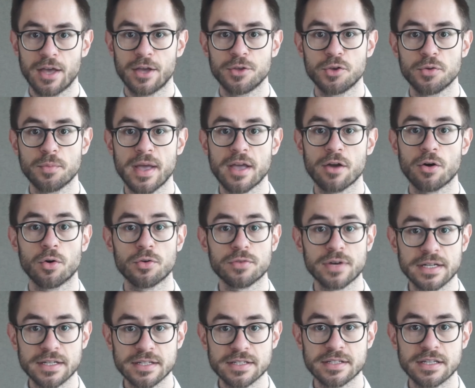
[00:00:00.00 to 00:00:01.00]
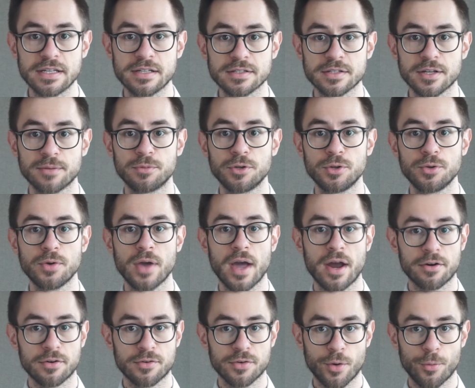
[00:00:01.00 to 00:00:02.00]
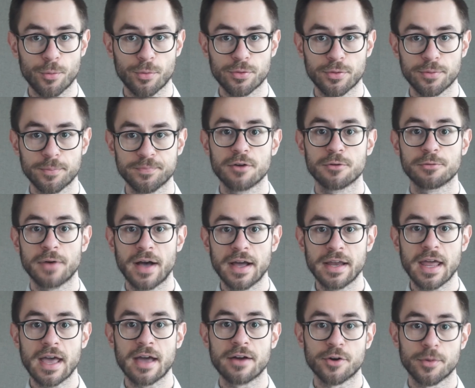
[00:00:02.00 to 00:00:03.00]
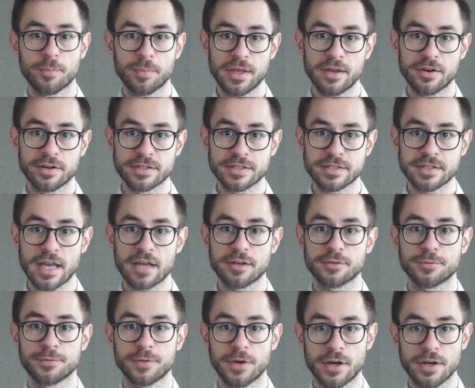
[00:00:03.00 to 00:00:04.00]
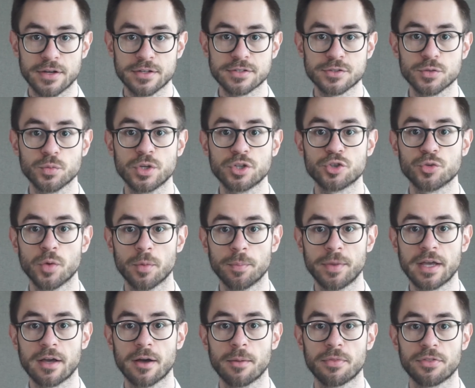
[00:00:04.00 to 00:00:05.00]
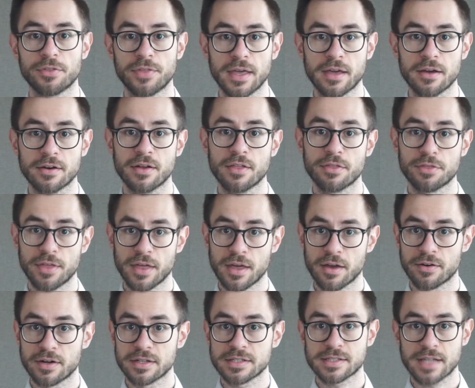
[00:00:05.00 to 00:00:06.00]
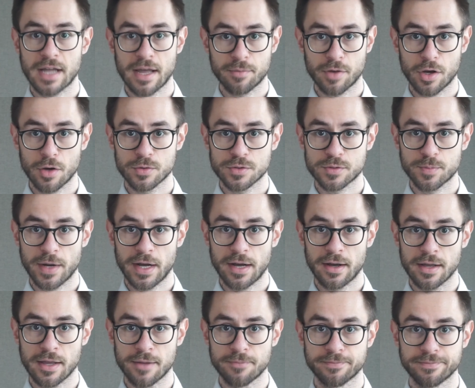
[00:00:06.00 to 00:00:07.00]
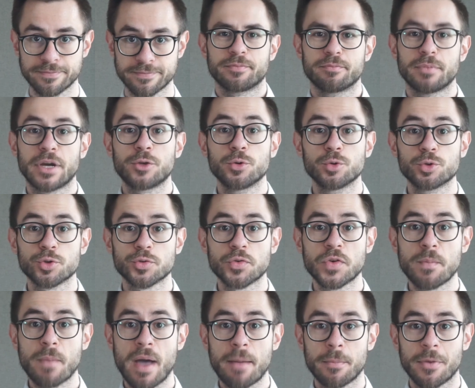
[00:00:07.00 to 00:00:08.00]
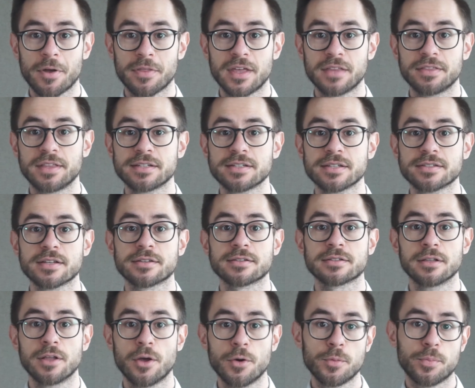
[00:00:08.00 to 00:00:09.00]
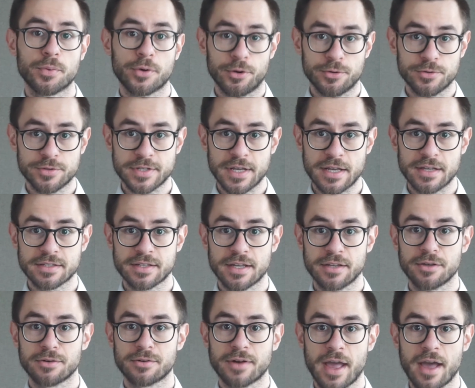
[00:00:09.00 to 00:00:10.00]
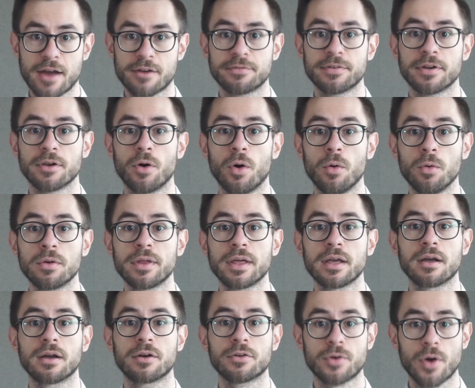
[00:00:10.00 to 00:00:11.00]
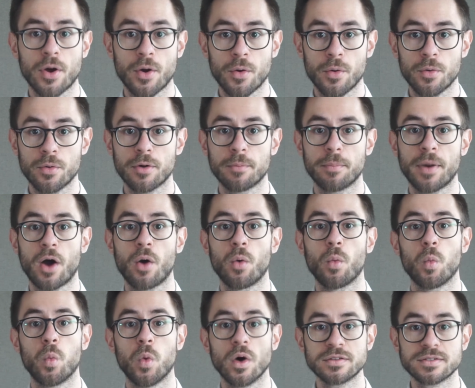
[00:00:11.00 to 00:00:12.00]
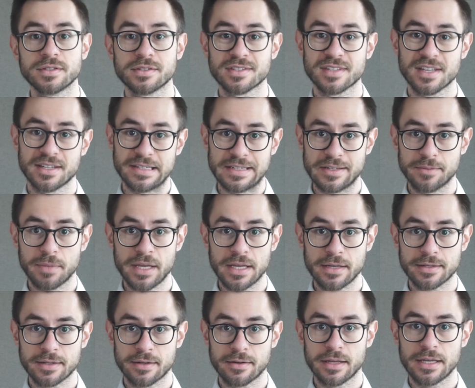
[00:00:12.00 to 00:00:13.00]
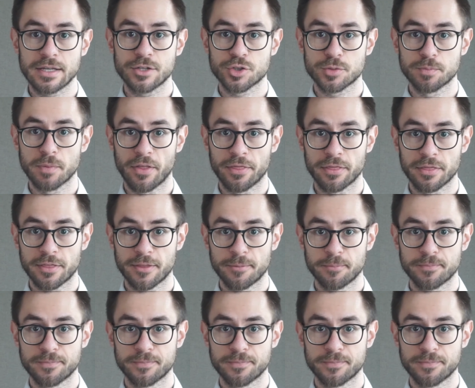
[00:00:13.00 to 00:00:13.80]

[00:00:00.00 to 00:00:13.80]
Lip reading: You may already see some new hair growth. Fine hair appears at first, which will become thicker and thicker as time goes by. But you should remember that this is a slow process and your hair will only grow about 1 centimeter each month.